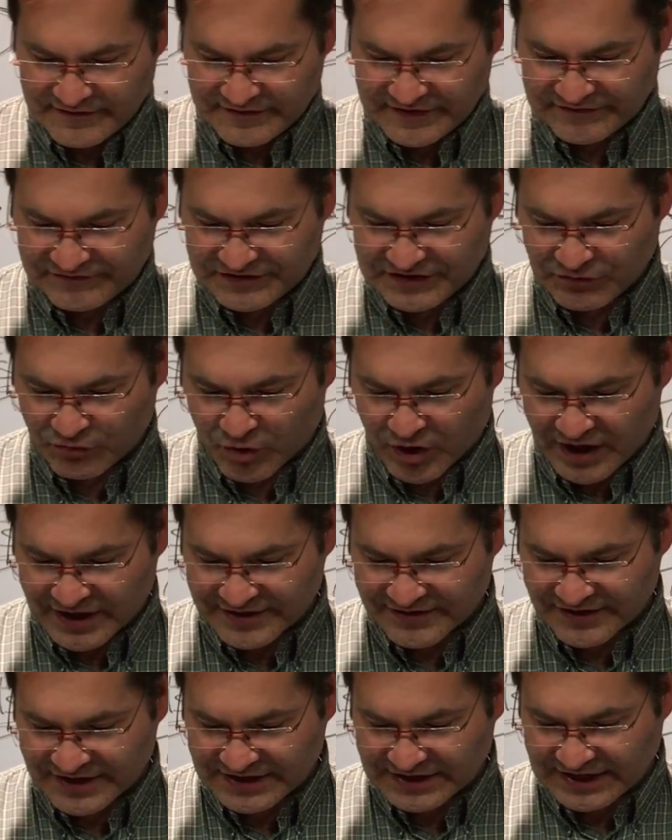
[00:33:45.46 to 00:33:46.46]

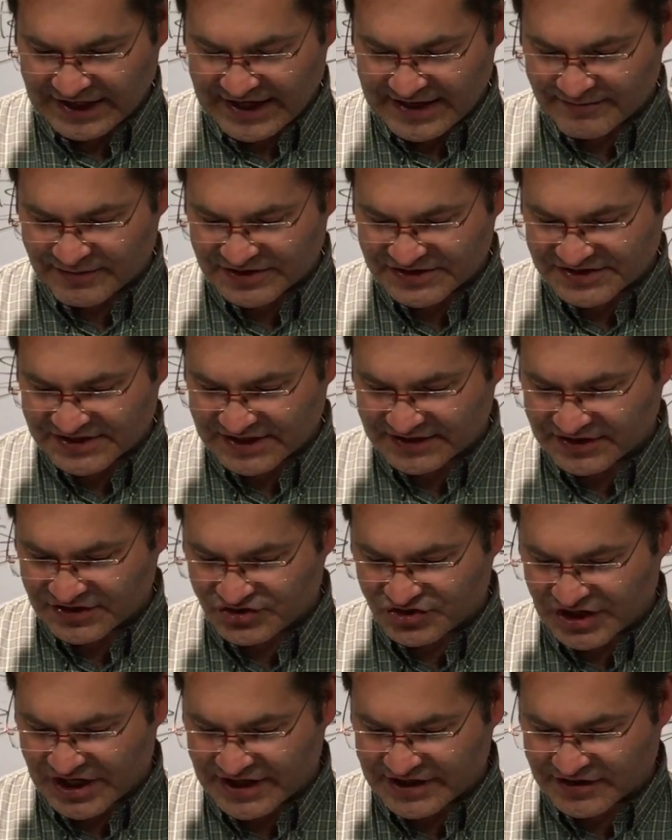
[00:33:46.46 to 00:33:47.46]
Then Laban said to
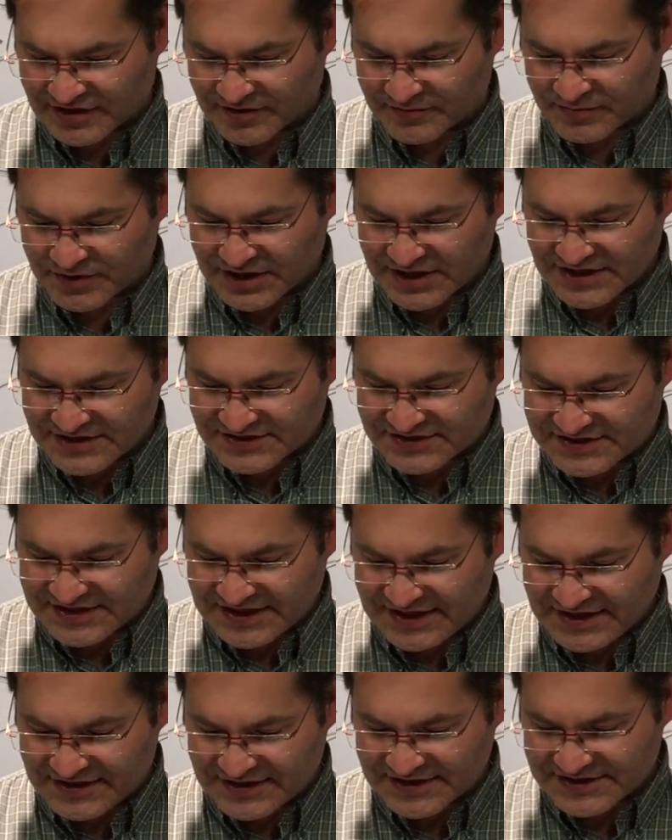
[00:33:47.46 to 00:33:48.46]
Jacob,
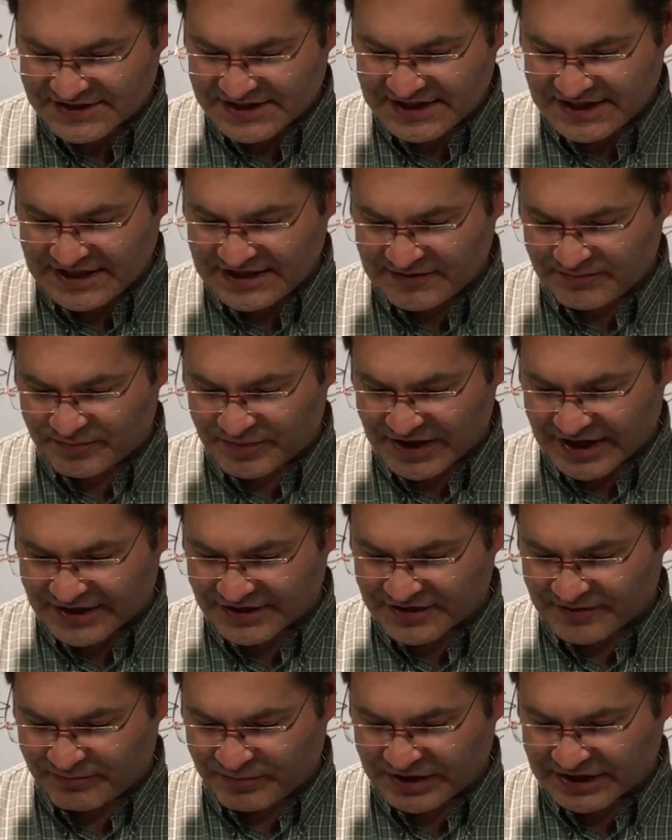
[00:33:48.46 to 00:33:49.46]
"See this heap
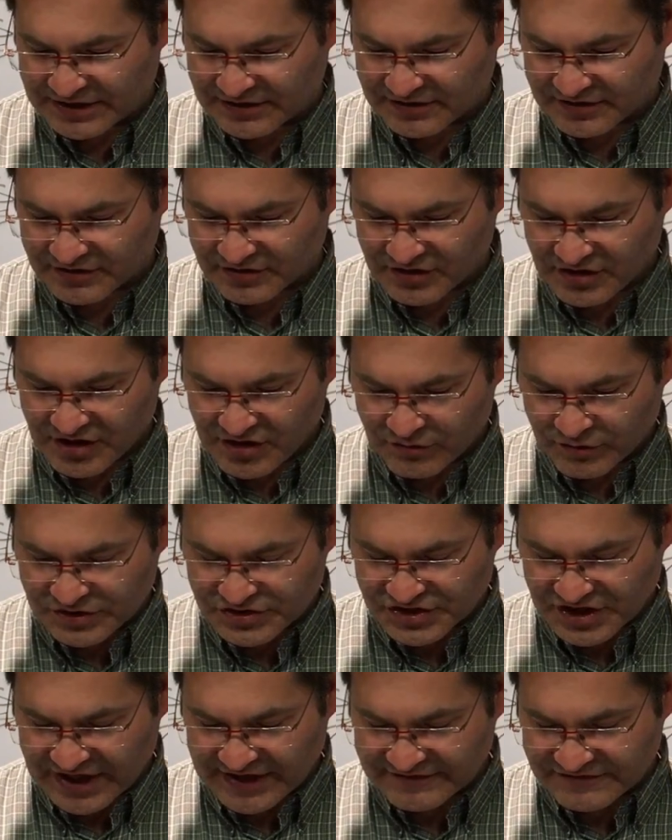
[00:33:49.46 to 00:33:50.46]
and the pillar
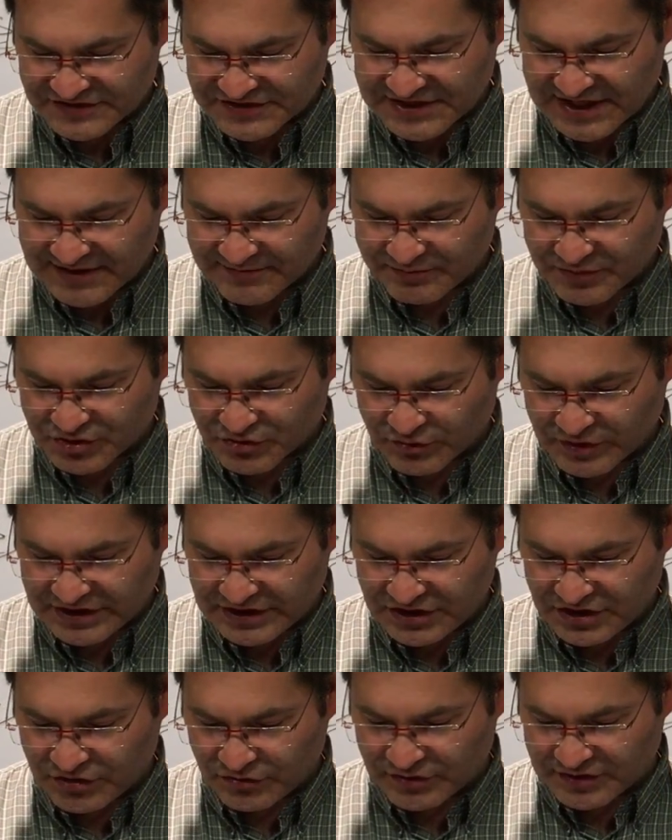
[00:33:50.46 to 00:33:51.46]
which I have set
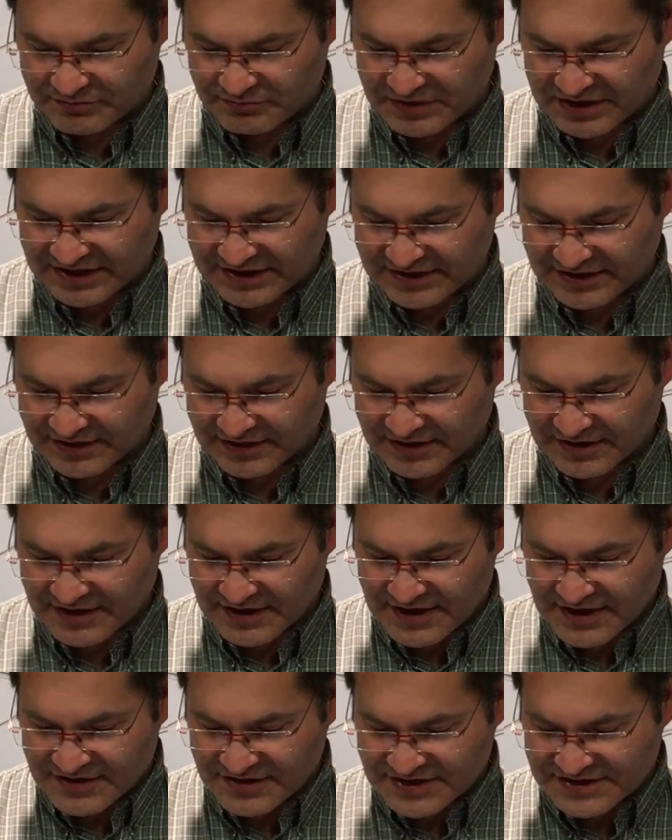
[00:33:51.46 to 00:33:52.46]
between you and me.
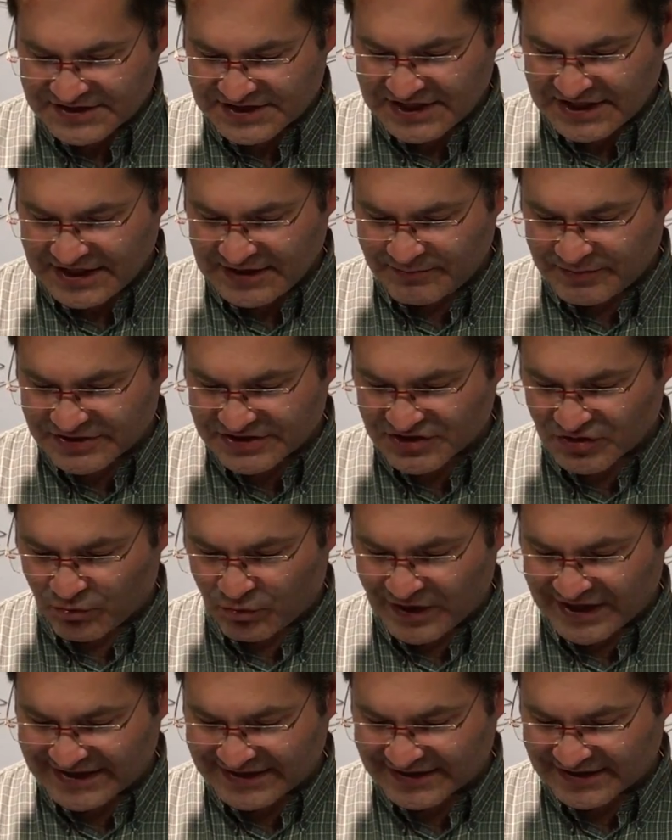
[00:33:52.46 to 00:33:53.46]
This heap is a
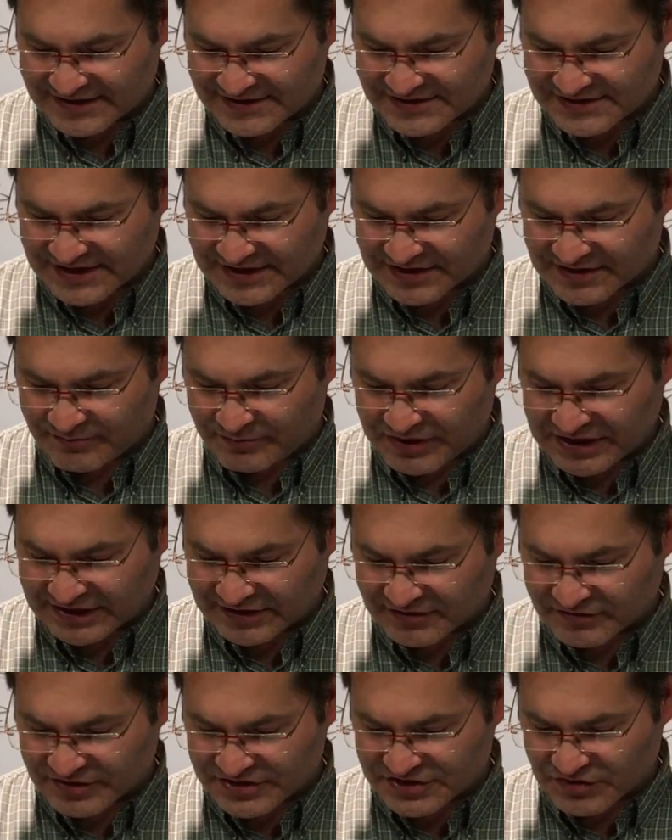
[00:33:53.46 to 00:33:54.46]
witness, and the
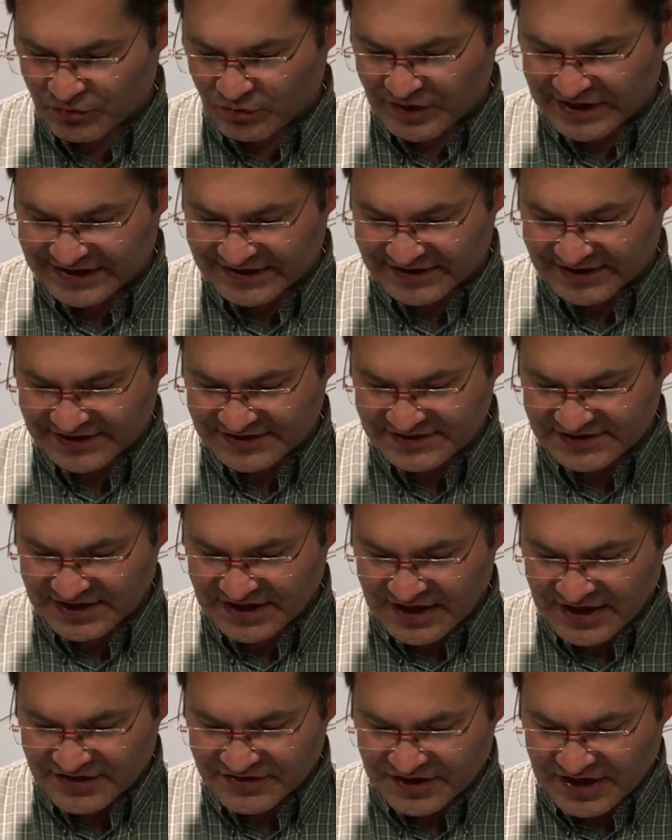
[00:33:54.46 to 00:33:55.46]
pillar is a witness,
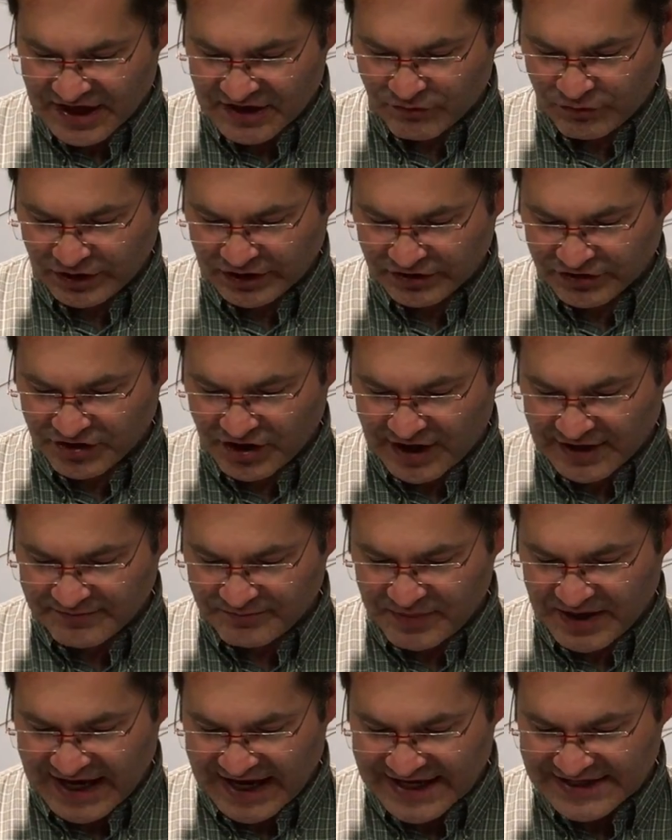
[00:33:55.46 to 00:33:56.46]
that I will
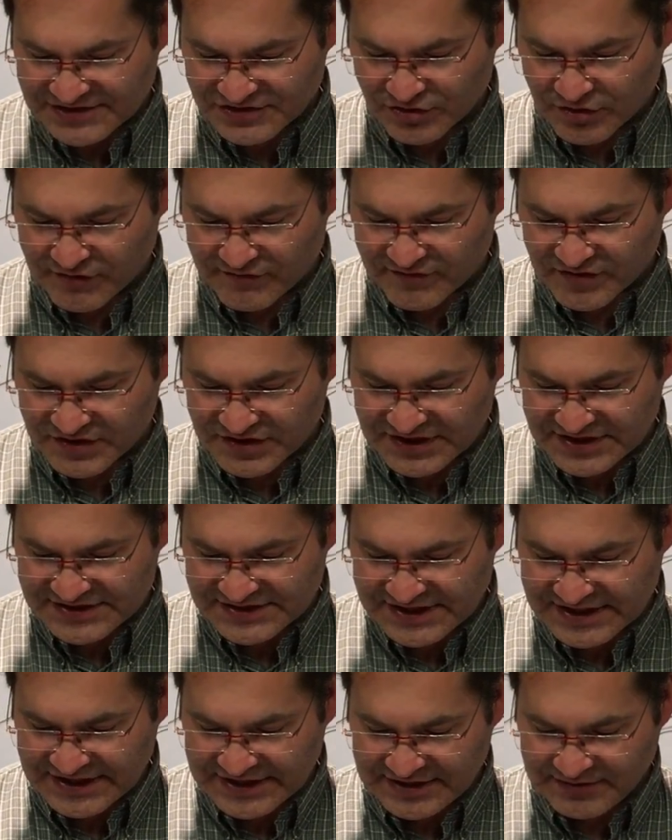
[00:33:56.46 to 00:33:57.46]
not pass over
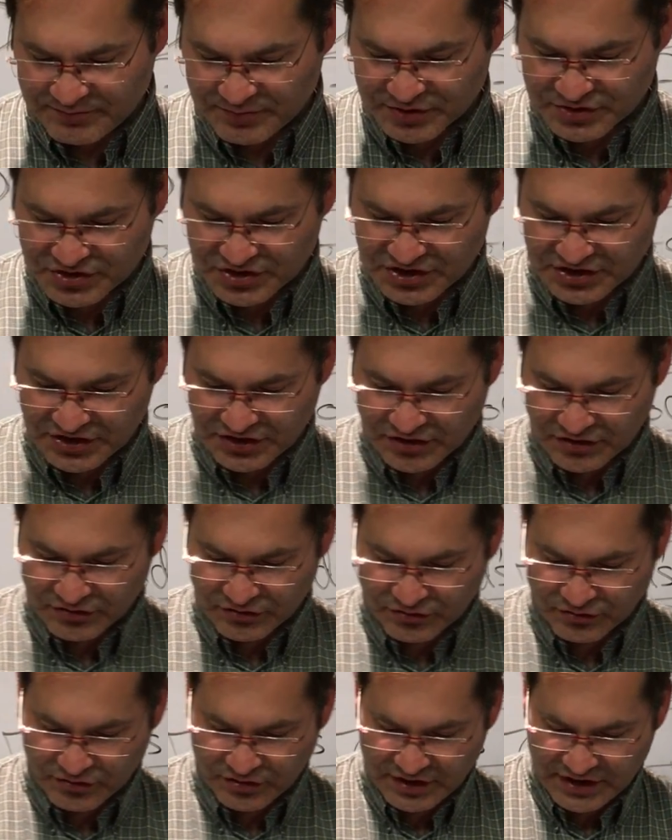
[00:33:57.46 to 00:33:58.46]
this heap to
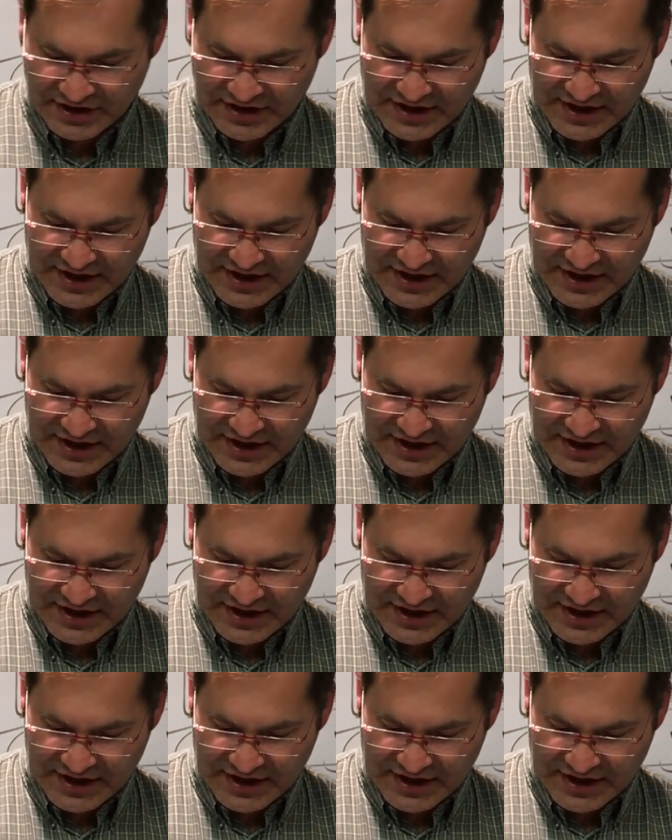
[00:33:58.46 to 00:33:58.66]
you,